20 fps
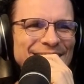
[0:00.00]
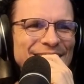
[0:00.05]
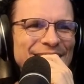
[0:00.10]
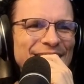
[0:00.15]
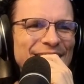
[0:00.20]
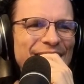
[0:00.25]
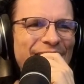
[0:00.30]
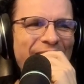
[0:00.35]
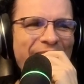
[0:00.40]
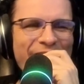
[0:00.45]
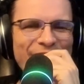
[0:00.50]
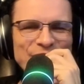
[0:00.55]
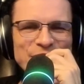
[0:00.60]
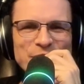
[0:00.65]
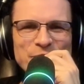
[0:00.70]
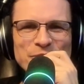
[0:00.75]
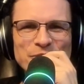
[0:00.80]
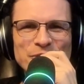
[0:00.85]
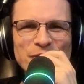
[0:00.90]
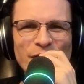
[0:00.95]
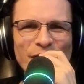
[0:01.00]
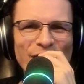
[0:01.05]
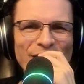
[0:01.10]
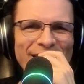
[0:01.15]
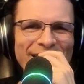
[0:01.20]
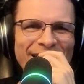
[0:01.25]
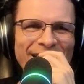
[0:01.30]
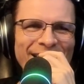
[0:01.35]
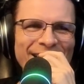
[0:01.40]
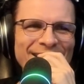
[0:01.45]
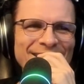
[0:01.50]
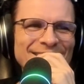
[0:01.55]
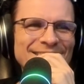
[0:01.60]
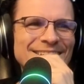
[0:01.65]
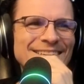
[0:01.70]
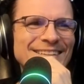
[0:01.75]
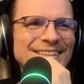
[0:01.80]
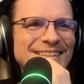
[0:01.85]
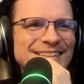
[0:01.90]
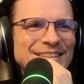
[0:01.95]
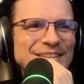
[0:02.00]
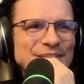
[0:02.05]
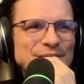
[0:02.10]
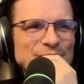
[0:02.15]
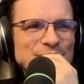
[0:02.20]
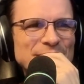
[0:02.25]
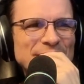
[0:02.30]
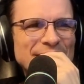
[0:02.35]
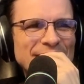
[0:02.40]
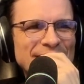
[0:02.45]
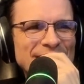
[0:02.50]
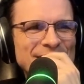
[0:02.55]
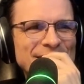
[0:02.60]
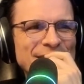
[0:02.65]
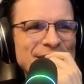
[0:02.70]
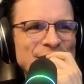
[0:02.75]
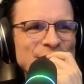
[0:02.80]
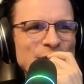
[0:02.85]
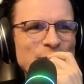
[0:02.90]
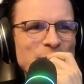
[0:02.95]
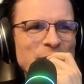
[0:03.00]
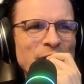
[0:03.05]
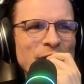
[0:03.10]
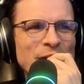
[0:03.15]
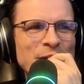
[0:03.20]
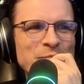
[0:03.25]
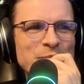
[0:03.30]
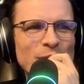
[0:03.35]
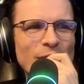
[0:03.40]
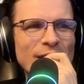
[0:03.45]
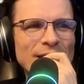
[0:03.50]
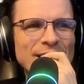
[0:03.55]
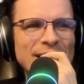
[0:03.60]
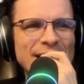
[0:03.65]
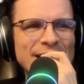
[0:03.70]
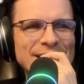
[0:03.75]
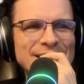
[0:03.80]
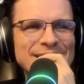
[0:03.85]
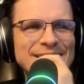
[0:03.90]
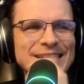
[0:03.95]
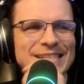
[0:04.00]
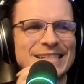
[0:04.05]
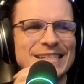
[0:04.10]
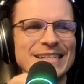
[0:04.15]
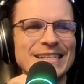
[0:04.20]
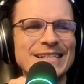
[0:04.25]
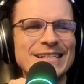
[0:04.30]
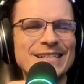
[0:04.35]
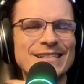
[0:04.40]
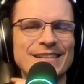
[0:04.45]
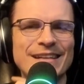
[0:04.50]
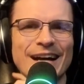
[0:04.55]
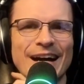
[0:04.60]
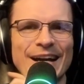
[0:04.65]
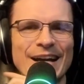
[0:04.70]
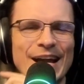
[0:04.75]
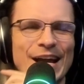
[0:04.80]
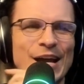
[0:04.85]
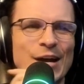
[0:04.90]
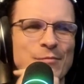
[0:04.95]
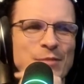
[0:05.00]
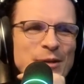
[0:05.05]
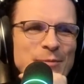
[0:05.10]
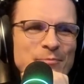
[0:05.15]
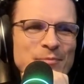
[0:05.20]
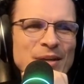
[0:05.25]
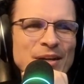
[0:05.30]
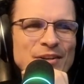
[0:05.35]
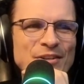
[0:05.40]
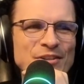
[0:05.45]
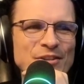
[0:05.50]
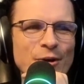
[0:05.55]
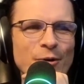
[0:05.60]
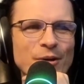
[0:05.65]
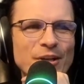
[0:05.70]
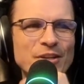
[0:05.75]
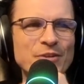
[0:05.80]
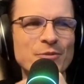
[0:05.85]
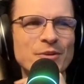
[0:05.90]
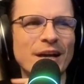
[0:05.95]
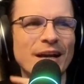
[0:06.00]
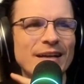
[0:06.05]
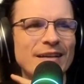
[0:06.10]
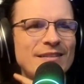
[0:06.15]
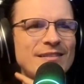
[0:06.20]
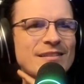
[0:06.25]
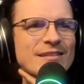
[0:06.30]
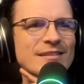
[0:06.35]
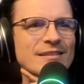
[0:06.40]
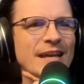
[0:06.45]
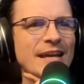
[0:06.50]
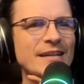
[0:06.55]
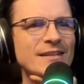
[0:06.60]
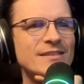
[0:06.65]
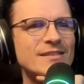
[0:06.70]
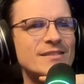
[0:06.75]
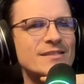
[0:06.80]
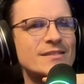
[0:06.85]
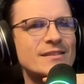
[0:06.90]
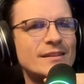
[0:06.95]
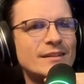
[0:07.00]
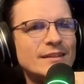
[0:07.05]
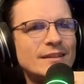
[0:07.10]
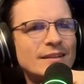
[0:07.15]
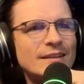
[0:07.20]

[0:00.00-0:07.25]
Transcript: How you doing? Is this an American broadcast? This is. I am in Minnesota, United States.